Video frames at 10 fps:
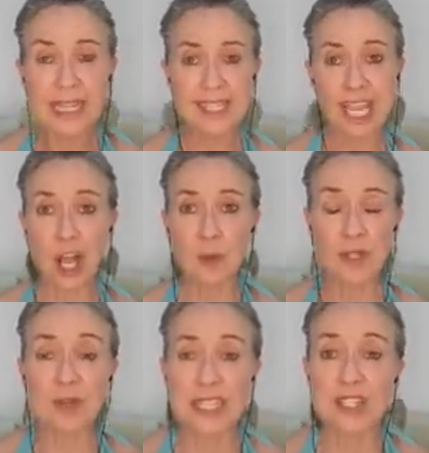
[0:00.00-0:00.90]
to help
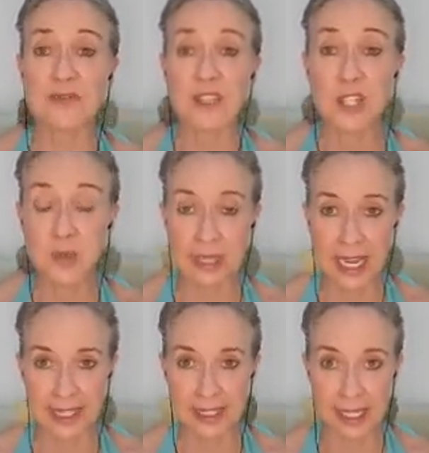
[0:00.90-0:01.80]
you
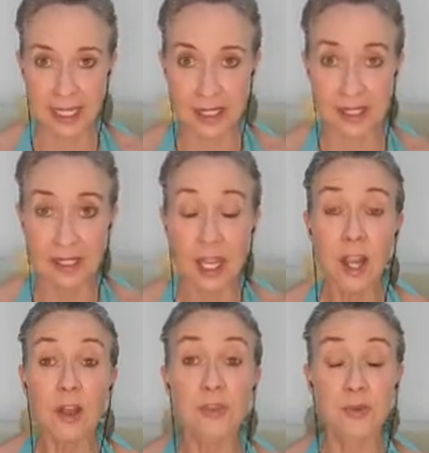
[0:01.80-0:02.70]
individualize this
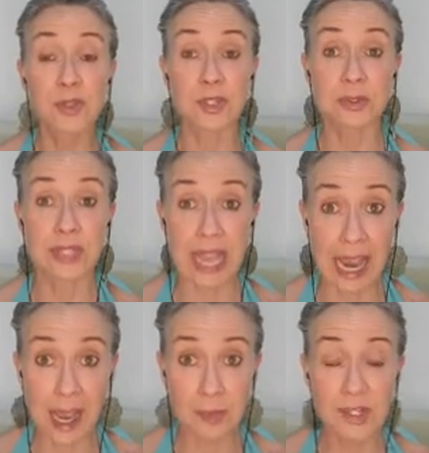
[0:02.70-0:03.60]
through your
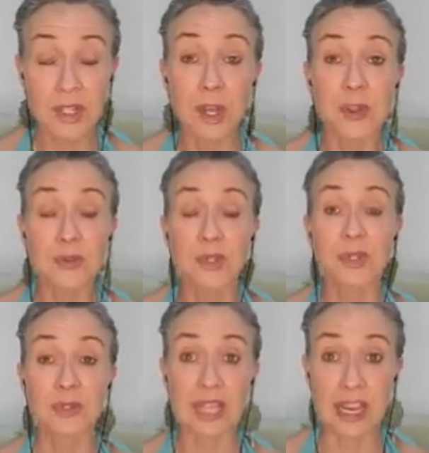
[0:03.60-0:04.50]
labs, through
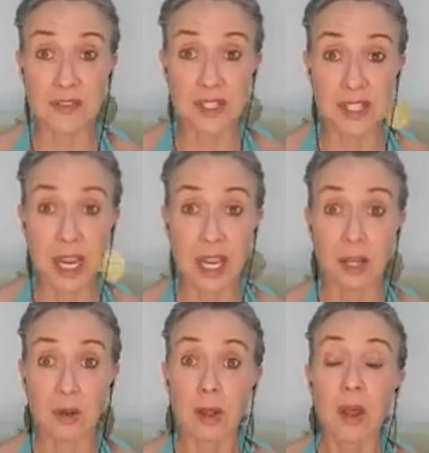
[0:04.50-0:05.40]
your
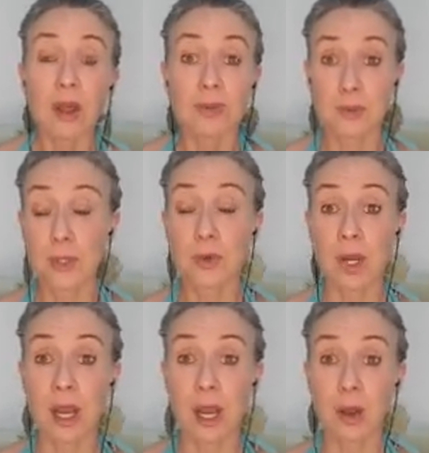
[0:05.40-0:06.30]
lifestyle, through
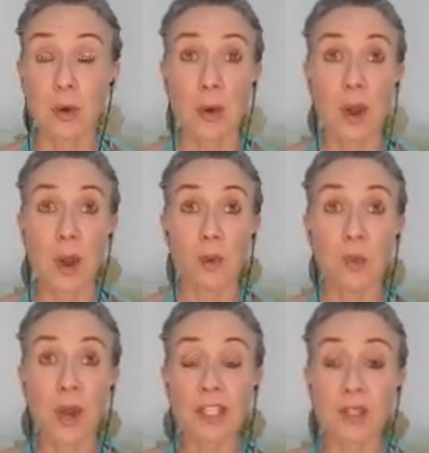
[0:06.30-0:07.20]

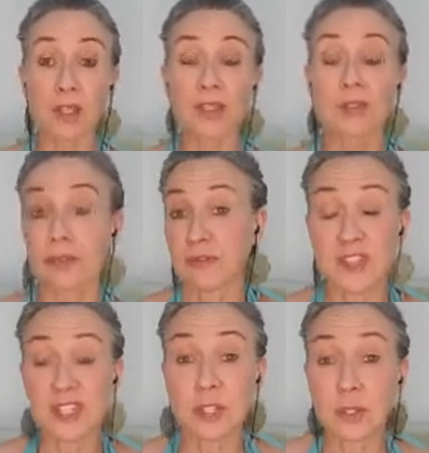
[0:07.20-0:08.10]
what your
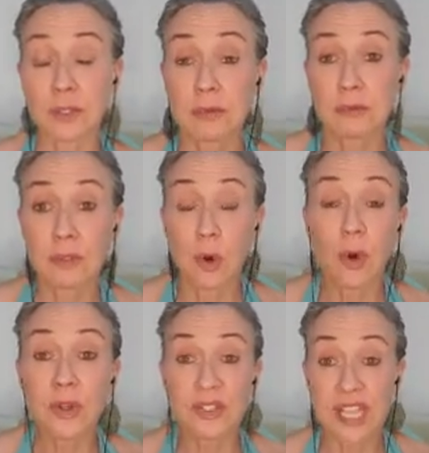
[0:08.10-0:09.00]
physical
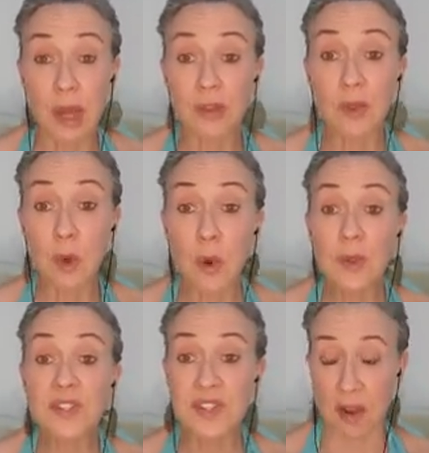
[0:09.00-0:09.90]
goals, health
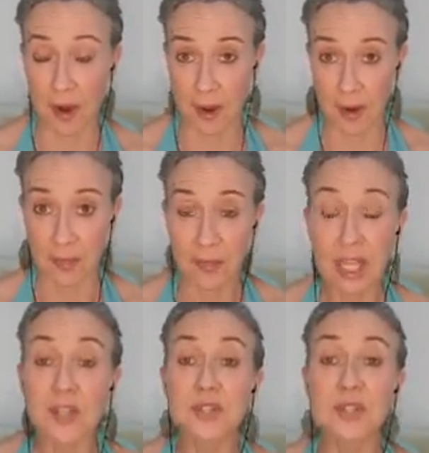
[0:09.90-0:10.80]
goals are,
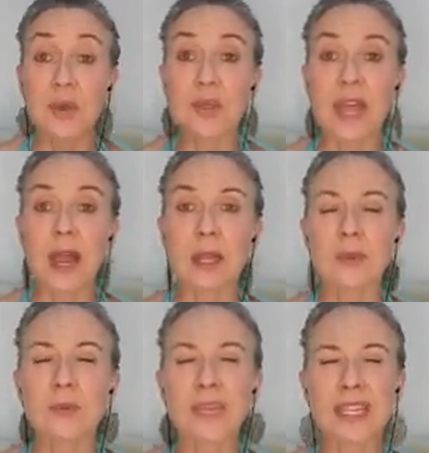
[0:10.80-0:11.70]
so that
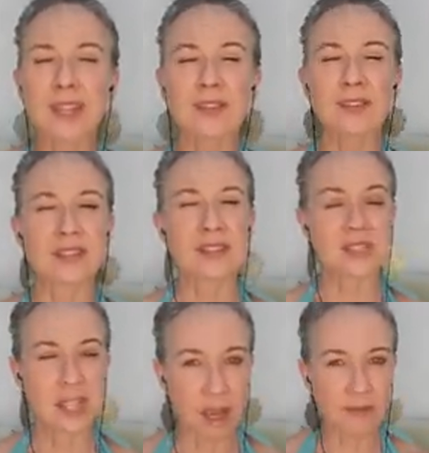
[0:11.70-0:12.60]
we can
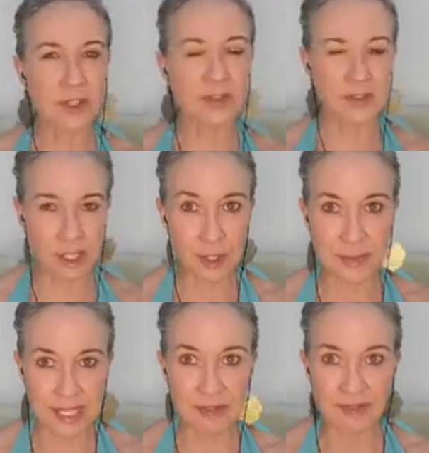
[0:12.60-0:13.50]
discover if
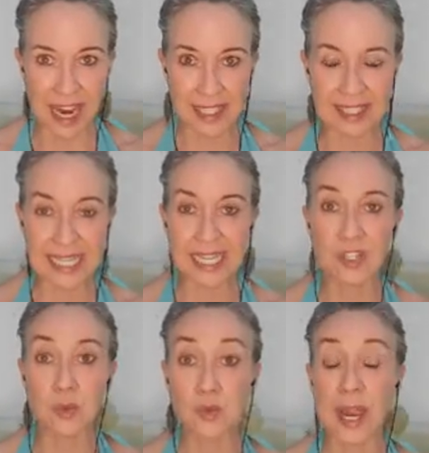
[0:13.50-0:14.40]
intermittent fasting
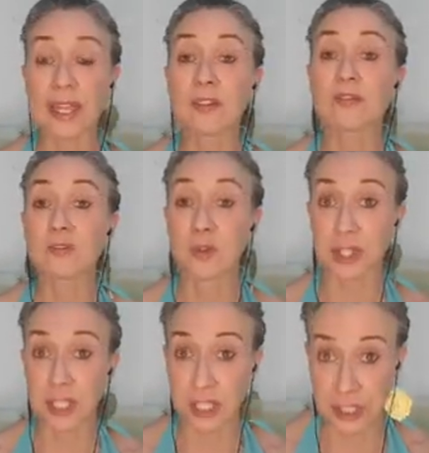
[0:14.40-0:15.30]
is right for
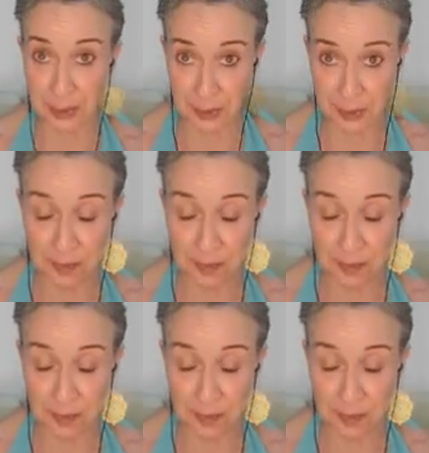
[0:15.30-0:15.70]
you.